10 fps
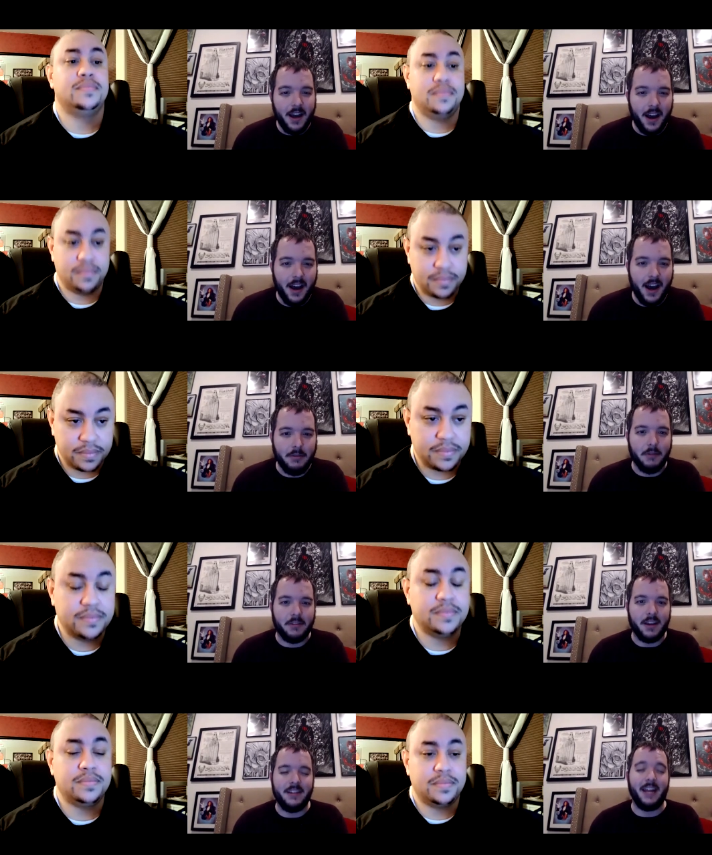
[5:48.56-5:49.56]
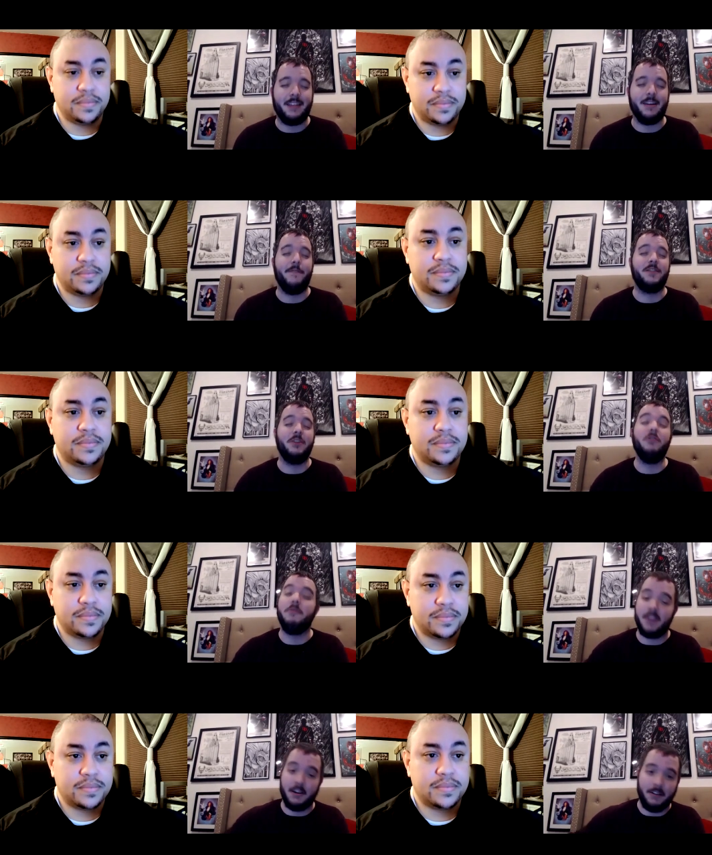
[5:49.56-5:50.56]
Speaker 1: where it was going to take itself
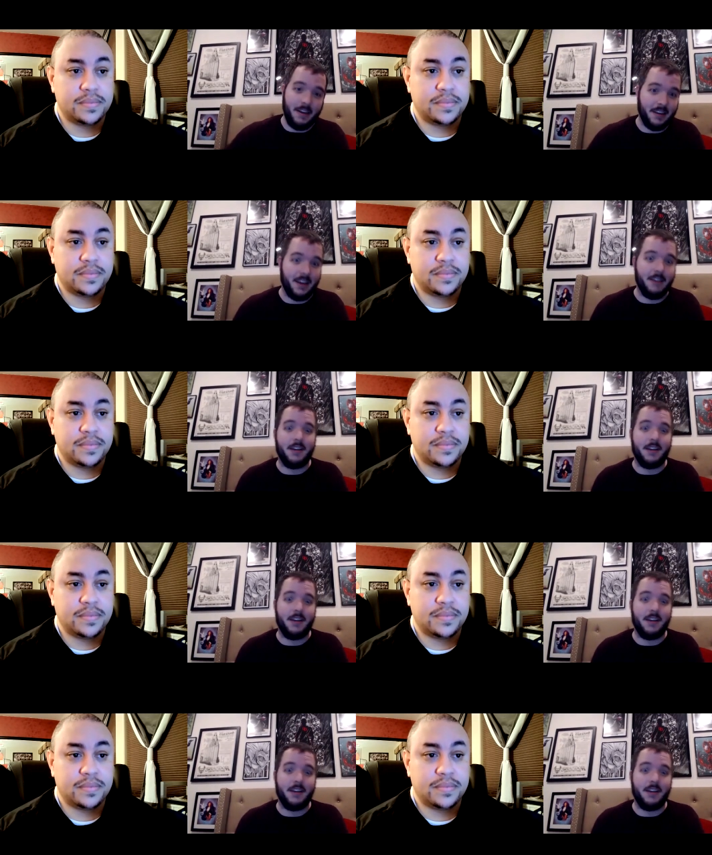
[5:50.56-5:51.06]
too seriously.